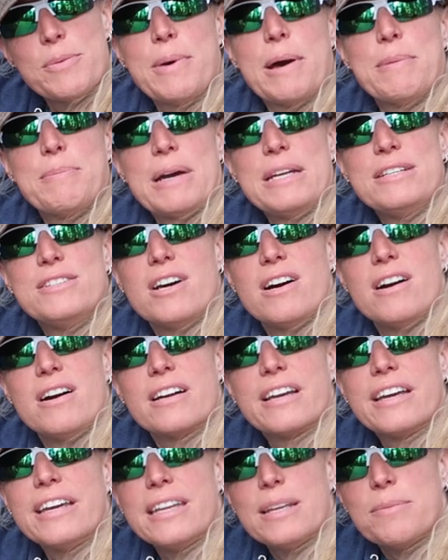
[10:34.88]
about my
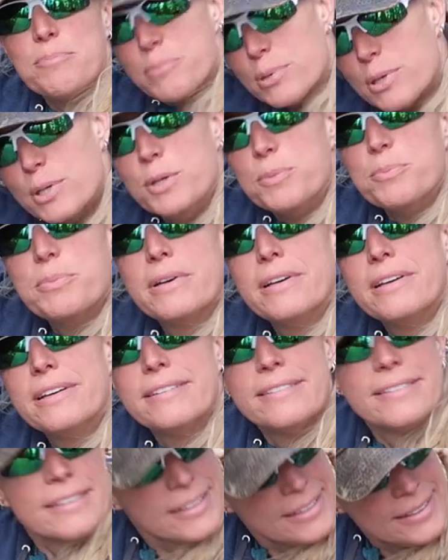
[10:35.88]
dog eating poop.
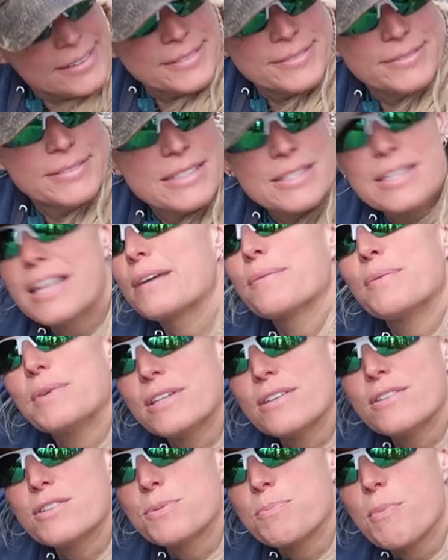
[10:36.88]
You know, he's like one
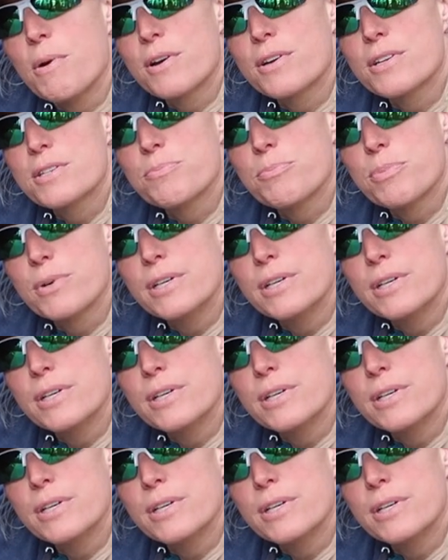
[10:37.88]
of the smartest